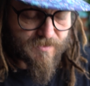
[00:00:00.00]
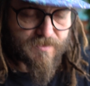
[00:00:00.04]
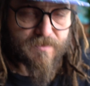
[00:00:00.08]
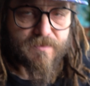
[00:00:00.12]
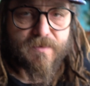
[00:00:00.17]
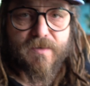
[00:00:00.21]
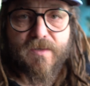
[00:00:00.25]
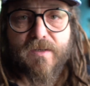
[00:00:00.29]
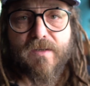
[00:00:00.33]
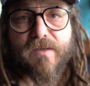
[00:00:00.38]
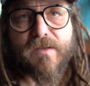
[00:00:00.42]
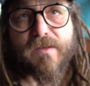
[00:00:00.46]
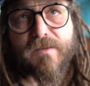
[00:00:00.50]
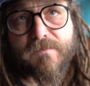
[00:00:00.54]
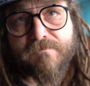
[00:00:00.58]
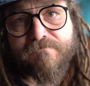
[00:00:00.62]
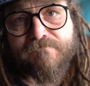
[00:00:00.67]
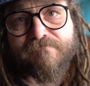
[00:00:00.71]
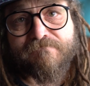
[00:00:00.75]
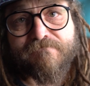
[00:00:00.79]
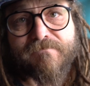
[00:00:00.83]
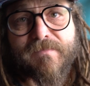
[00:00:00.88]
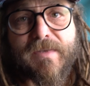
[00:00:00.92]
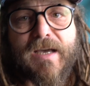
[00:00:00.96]
but
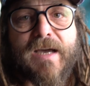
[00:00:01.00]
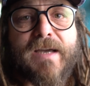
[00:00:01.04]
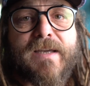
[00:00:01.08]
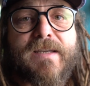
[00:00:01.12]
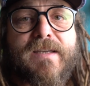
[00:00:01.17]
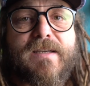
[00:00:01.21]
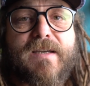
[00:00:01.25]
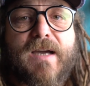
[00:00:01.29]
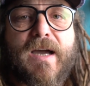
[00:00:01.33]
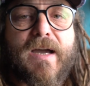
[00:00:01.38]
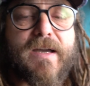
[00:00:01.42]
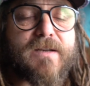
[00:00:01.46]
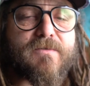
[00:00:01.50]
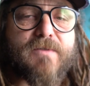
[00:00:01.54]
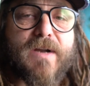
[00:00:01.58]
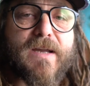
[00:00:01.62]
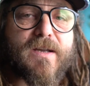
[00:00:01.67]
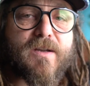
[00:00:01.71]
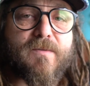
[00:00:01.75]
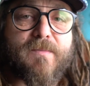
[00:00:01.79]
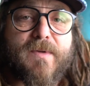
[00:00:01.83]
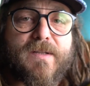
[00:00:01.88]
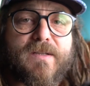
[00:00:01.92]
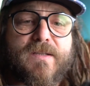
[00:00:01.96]
I
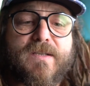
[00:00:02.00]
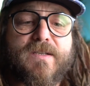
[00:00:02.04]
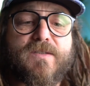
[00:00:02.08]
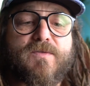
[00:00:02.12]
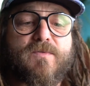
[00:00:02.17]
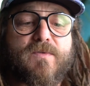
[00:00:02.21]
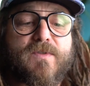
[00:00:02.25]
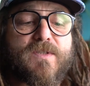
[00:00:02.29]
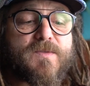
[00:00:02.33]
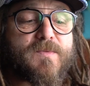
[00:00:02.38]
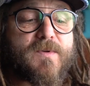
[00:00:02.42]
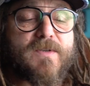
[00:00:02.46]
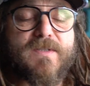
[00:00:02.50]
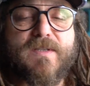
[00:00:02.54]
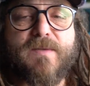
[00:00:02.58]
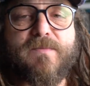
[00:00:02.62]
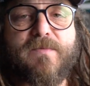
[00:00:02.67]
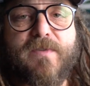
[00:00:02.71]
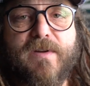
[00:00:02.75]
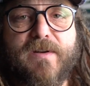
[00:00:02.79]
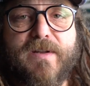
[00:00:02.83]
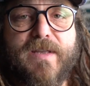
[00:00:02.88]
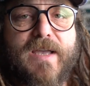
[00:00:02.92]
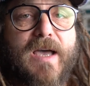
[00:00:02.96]
recommend these ones because I'm
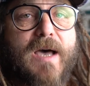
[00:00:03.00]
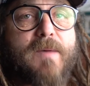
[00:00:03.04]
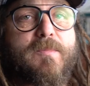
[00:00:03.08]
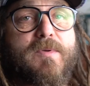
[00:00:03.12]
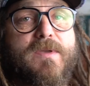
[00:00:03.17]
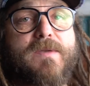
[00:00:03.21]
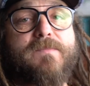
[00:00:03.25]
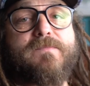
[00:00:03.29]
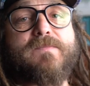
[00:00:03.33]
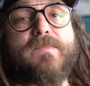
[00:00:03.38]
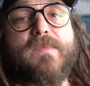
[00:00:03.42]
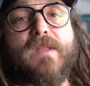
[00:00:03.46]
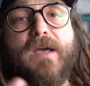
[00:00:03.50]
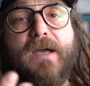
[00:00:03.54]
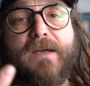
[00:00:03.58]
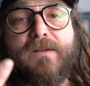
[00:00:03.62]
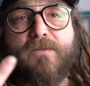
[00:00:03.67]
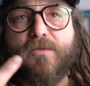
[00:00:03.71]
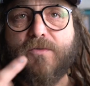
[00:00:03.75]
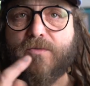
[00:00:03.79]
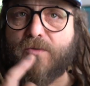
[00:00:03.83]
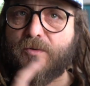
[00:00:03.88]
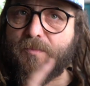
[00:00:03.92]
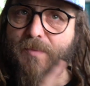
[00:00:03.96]
very happy. I
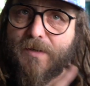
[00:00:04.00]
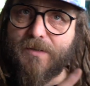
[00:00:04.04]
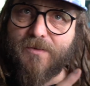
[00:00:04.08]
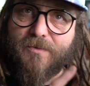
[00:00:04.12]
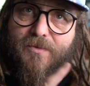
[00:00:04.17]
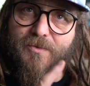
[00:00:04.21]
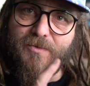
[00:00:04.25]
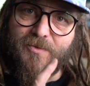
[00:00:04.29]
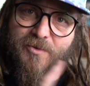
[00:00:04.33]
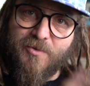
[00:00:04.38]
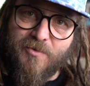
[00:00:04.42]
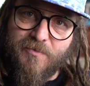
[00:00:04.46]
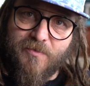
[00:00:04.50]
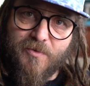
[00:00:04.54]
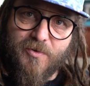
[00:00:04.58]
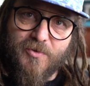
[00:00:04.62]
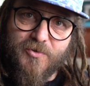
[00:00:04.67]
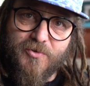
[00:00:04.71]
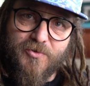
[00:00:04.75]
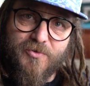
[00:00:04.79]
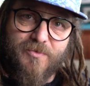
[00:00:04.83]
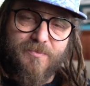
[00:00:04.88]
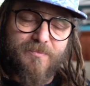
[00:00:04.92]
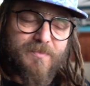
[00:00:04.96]
don't know about the new
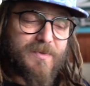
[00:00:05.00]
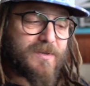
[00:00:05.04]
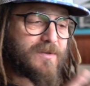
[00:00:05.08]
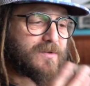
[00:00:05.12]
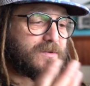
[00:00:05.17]
version